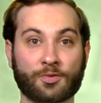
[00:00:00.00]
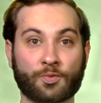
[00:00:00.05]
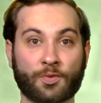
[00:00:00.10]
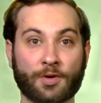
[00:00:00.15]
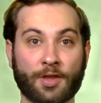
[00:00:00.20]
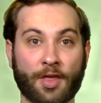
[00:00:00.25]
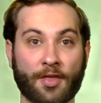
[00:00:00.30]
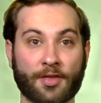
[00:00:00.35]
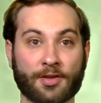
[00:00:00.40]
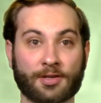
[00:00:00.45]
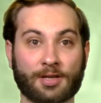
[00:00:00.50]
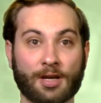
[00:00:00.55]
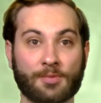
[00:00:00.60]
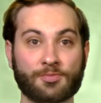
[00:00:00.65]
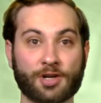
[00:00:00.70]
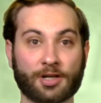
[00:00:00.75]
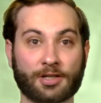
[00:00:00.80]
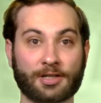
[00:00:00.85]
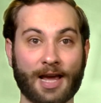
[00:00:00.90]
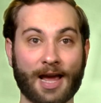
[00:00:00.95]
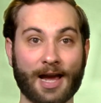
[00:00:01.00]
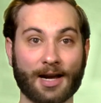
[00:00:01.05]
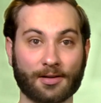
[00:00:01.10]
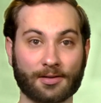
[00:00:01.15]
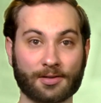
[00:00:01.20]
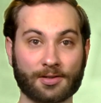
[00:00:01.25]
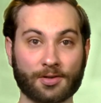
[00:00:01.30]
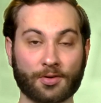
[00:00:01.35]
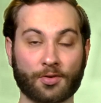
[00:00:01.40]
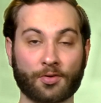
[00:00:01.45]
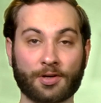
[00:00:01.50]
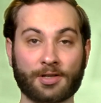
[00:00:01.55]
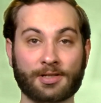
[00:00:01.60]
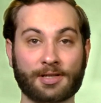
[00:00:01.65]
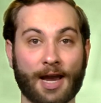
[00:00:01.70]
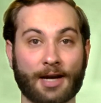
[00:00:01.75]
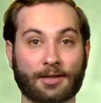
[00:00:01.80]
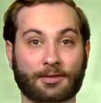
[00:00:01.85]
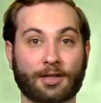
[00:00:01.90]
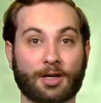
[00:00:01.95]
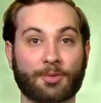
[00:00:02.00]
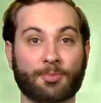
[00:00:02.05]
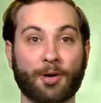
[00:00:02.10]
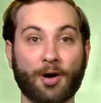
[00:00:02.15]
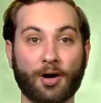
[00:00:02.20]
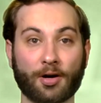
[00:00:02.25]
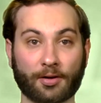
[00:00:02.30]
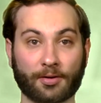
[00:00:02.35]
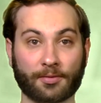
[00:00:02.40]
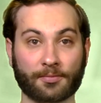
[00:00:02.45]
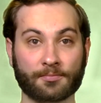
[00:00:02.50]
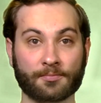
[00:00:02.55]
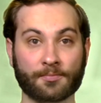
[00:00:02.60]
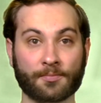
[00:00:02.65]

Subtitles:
whether the subject acts or is acted upon.